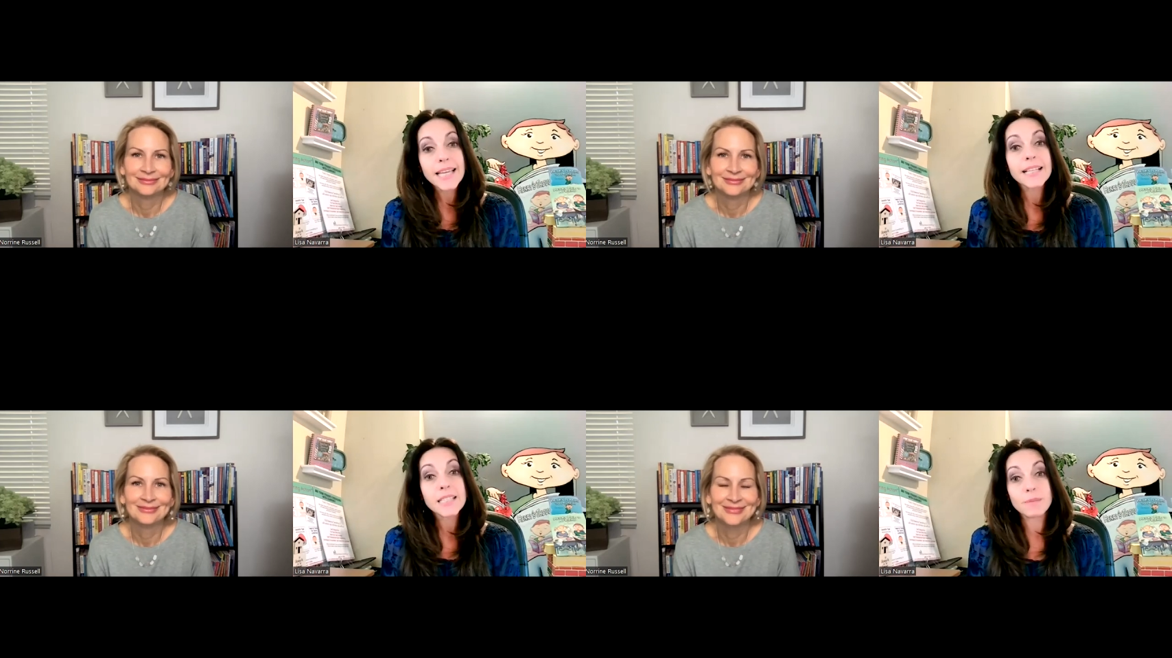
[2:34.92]

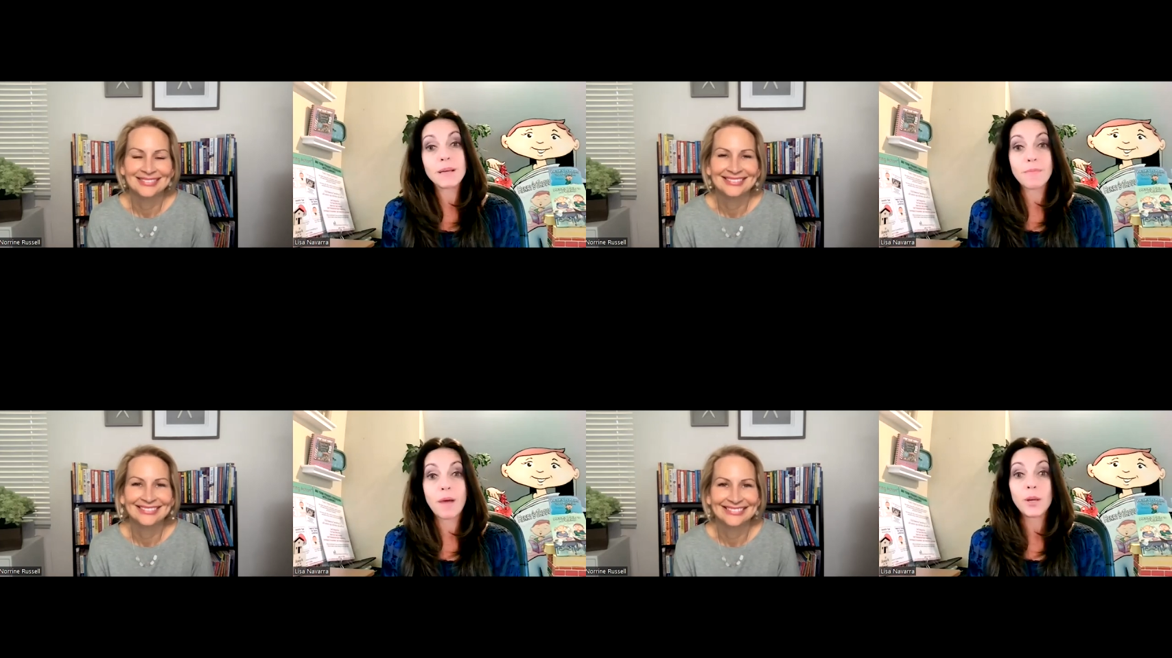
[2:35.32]
Speaker 1: tends to
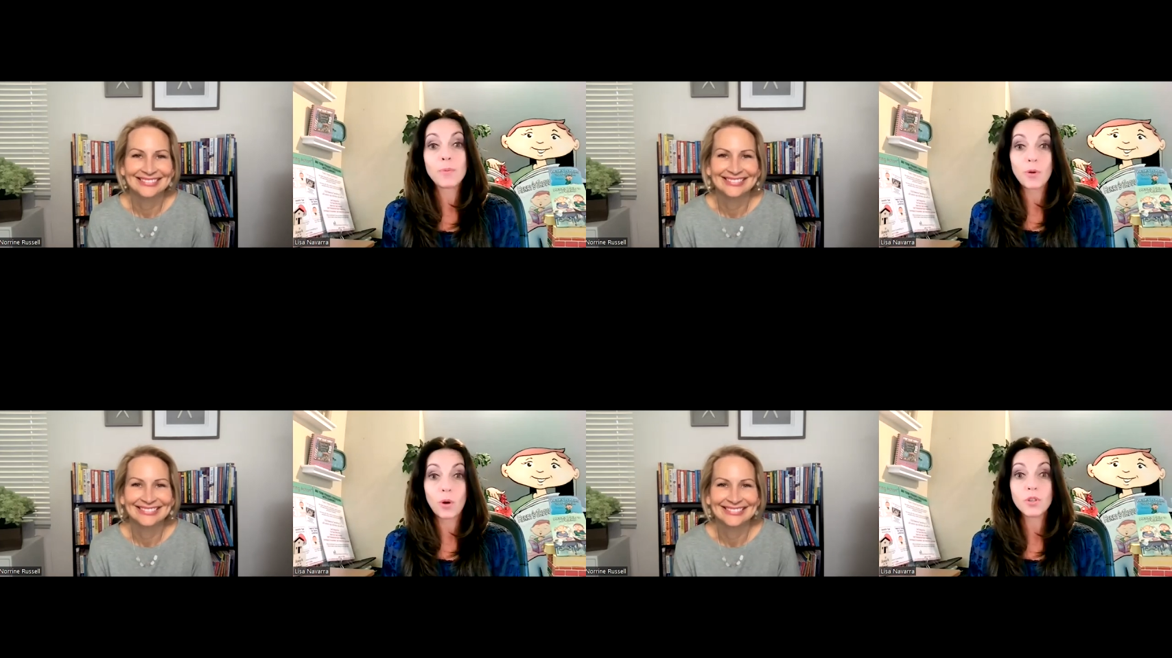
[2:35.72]
be my
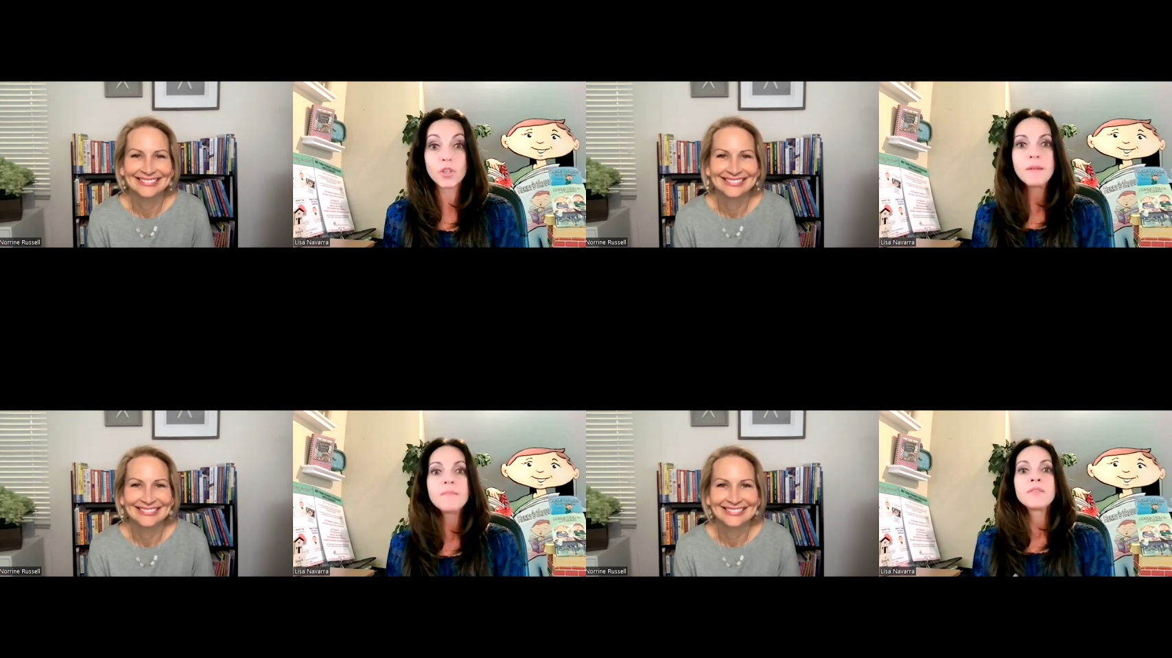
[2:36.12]
approach
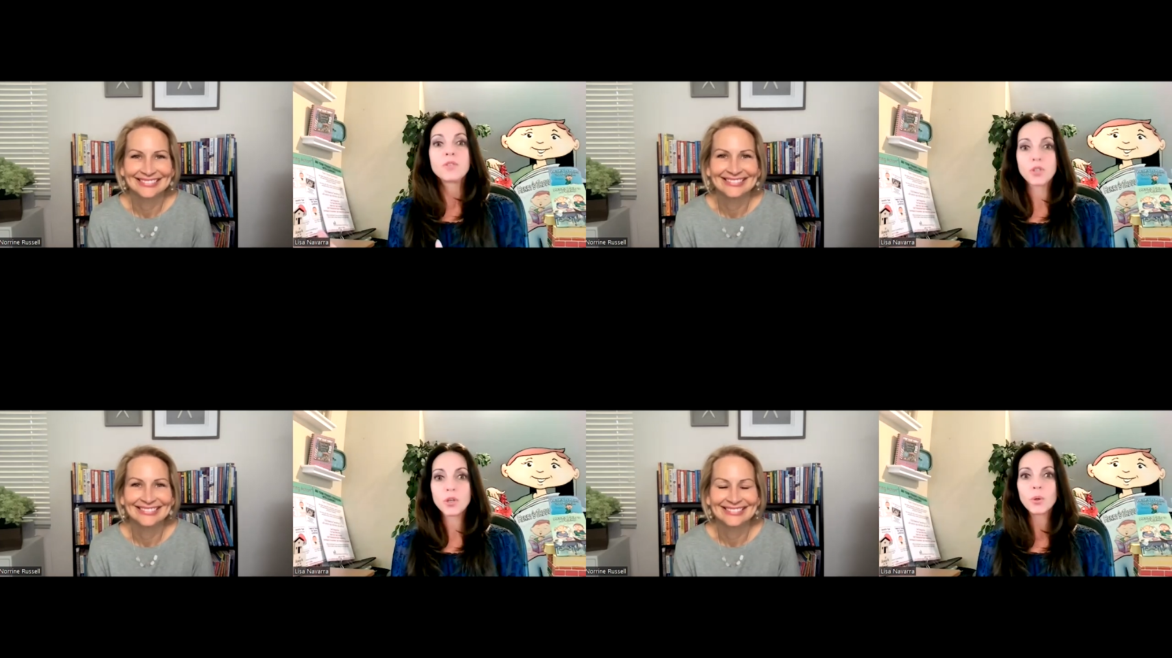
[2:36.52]

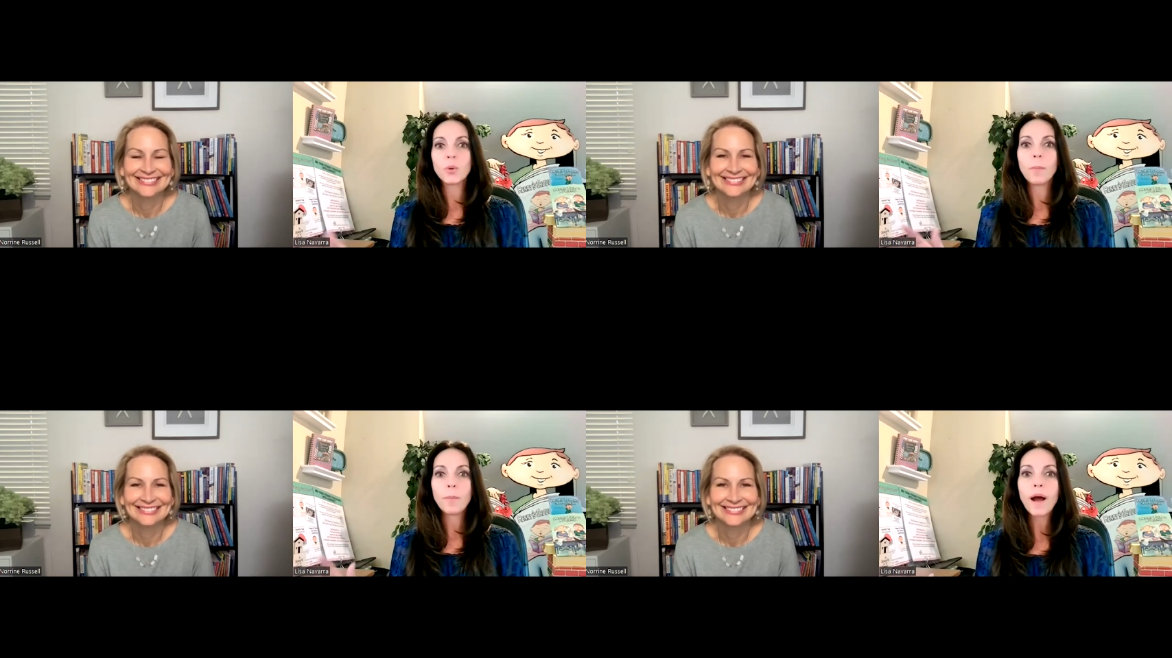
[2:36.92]

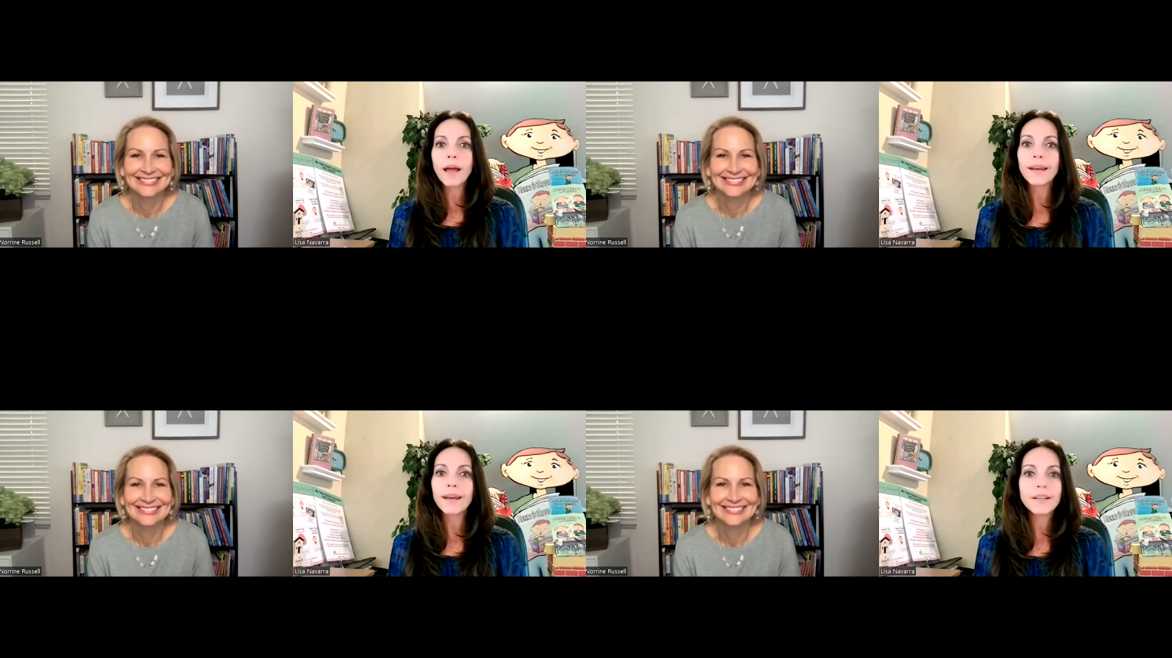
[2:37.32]
too.
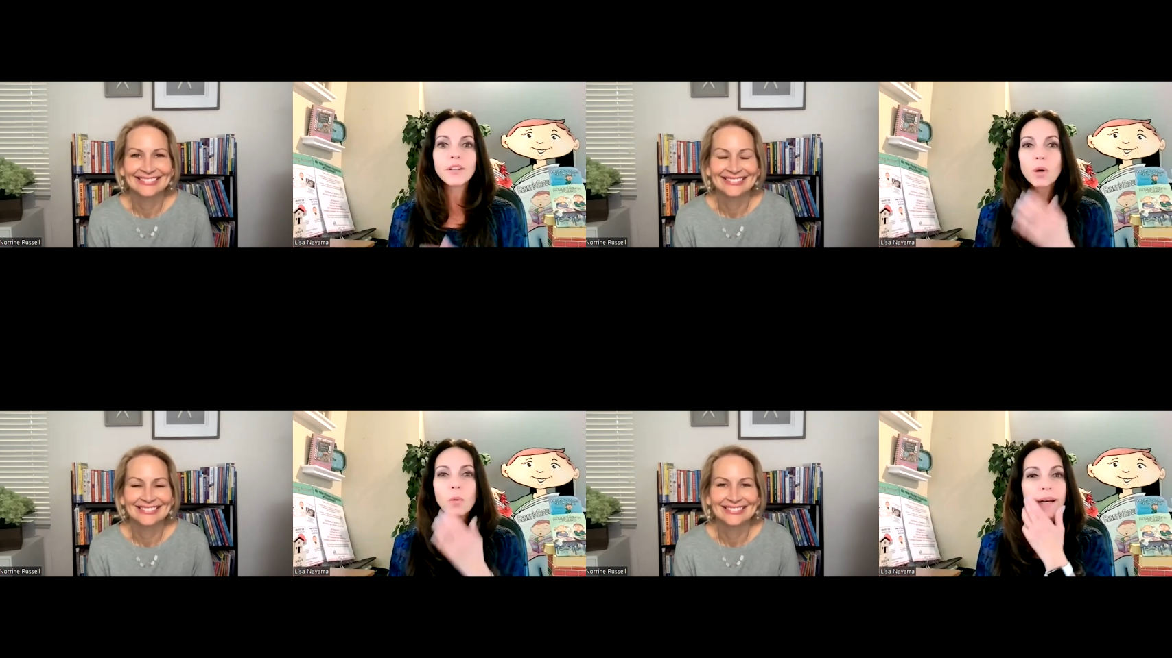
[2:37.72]
But you
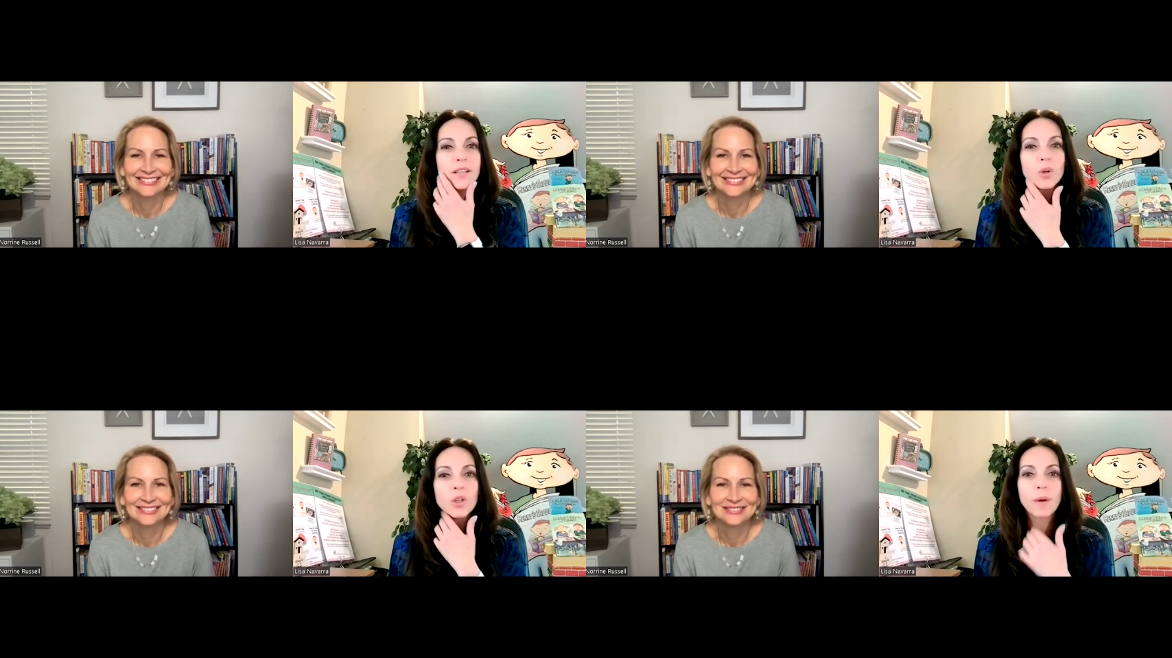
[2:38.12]
know what?
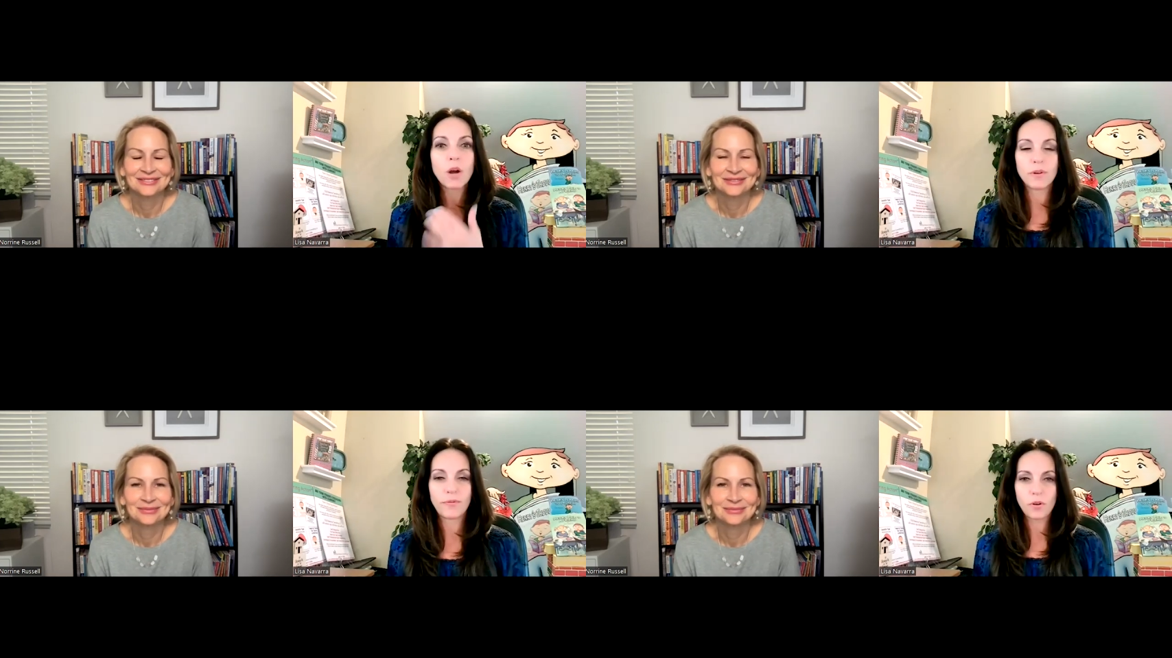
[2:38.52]
It's all about
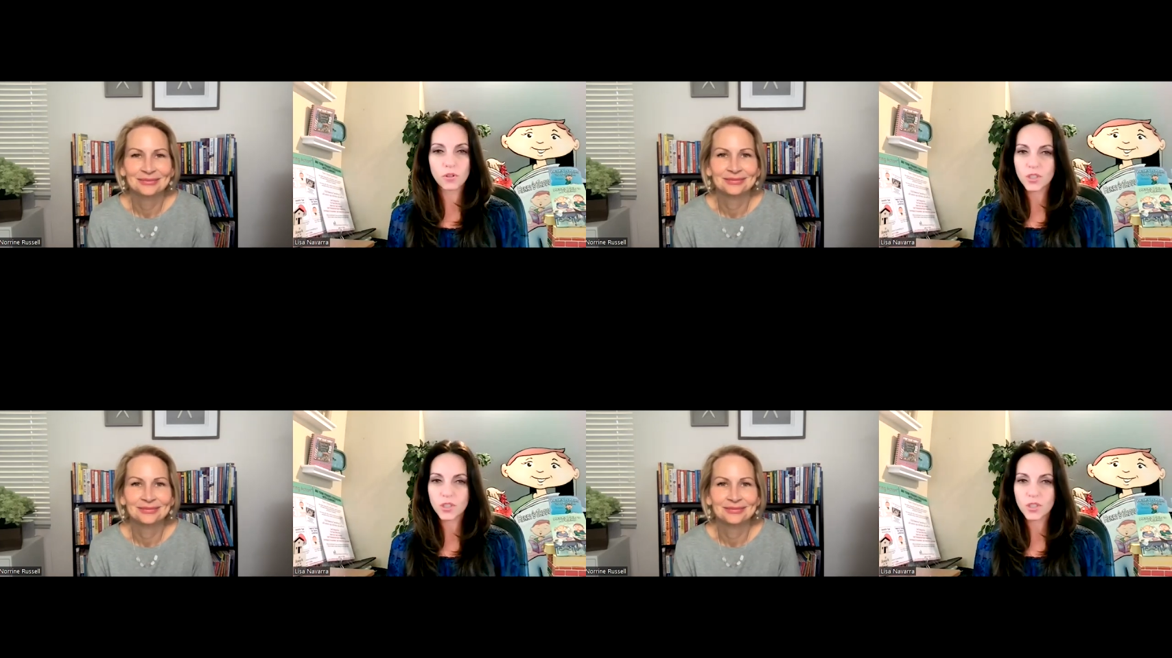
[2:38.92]
referrals.